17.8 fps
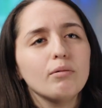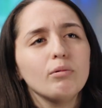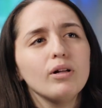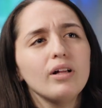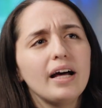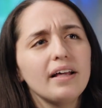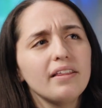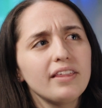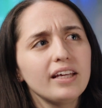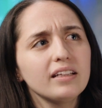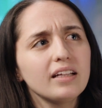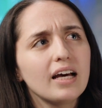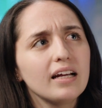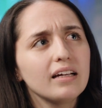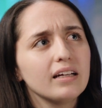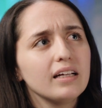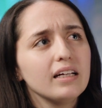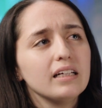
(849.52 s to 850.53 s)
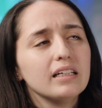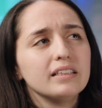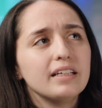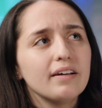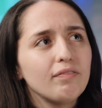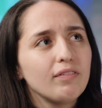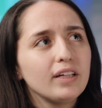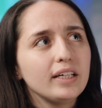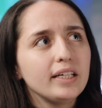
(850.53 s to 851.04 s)
well, I think that
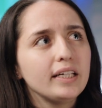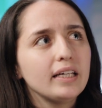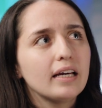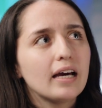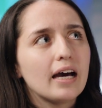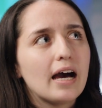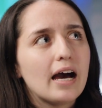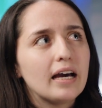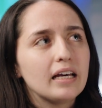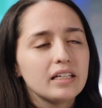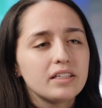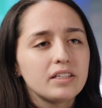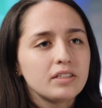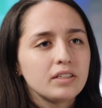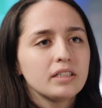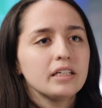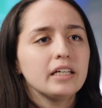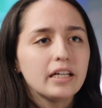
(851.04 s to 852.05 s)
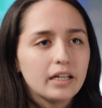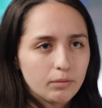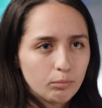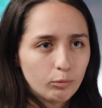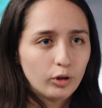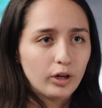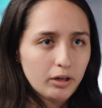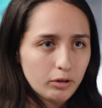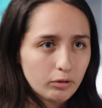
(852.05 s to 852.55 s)
definitely it's needed
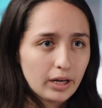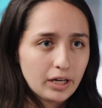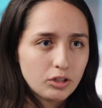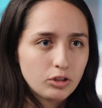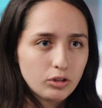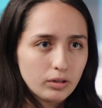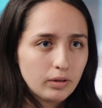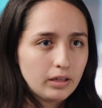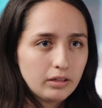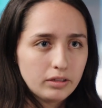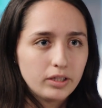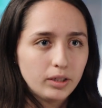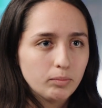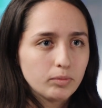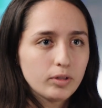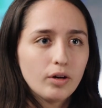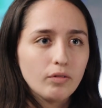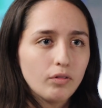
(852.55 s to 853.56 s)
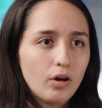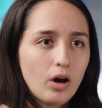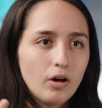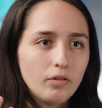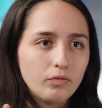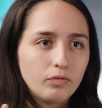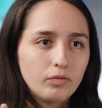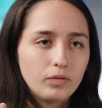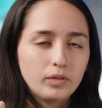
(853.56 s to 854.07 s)
more education in terms
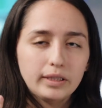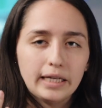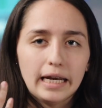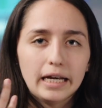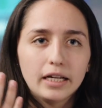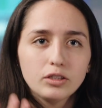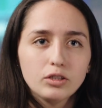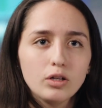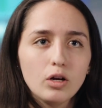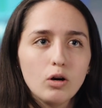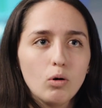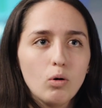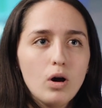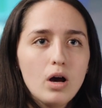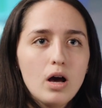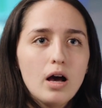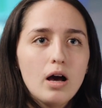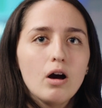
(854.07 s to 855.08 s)
of getting to know,